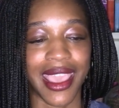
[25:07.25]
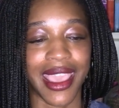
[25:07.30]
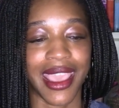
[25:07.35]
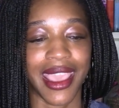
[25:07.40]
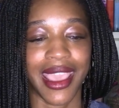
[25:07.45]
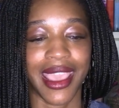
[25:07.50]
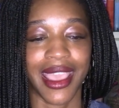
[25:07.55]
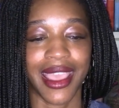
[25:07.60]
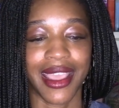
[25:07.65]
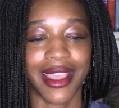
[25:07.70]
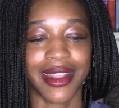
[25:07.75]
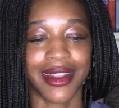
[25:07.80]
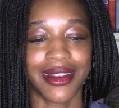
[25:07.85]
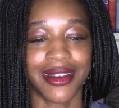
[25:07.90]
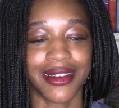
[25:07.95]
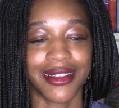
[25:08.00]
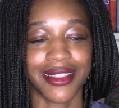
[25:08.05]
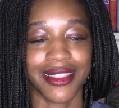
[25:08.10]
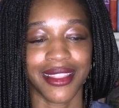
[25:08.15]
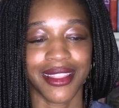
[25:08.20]

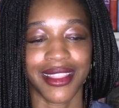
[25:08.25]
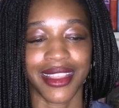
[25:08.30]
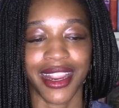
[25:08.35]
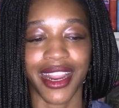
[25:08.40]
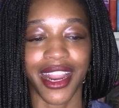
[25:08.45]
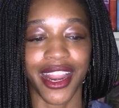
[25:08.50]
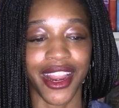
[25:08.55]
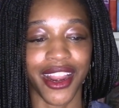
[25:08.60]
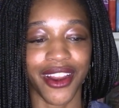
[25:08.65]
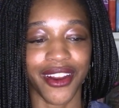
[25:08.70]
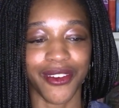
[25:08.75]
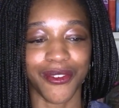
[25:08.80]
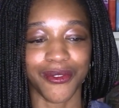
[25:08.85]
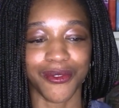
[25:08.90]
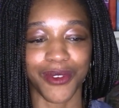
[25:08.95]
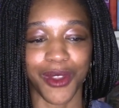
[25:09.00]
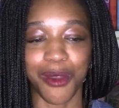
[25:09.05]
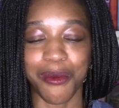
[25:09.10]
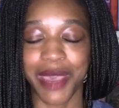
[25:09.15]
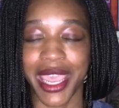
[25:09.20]
and their
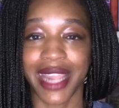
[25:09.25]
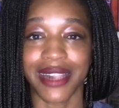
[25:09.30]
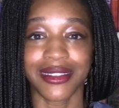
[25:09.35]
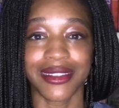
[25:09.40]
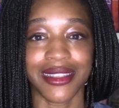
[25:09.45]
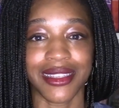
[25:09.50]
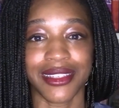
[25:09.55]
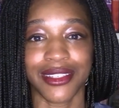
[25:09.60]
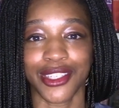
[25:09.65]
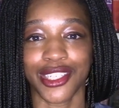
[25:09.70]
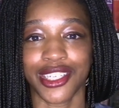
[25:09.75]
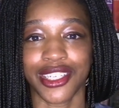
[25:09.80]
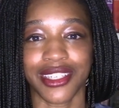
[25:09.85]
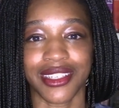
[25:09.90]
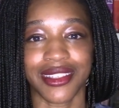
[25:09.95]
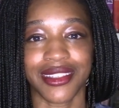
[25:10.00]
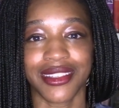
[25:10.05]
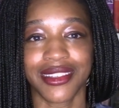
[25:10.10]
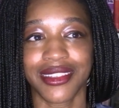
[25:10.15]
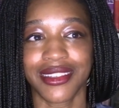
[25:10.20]
romance is
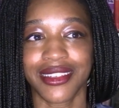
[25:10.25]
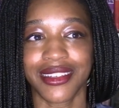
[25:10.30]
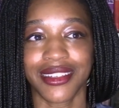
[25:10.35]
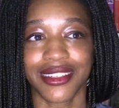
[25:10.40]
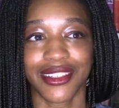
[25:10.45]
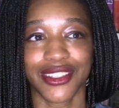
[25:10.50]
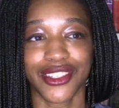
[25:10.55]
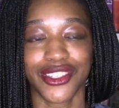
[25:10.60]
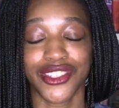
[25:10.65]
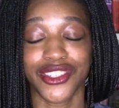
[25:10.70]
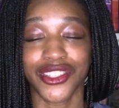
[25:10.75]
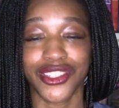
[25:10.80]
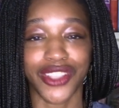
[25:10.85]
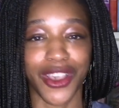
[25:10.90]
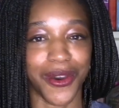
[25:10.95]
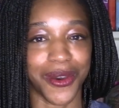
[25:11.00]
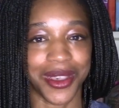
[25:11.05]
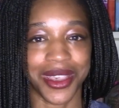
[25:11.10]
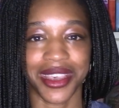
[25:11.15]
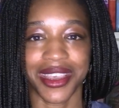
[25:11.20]
just
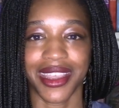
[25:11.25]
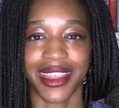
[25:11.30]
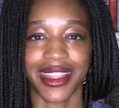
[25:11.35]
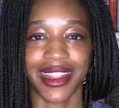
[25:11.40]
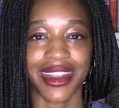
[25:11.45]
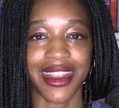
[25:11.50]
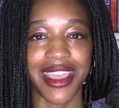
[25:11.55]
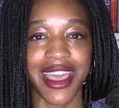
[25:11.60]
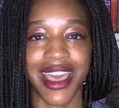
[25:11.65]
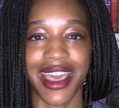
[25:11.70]
so good.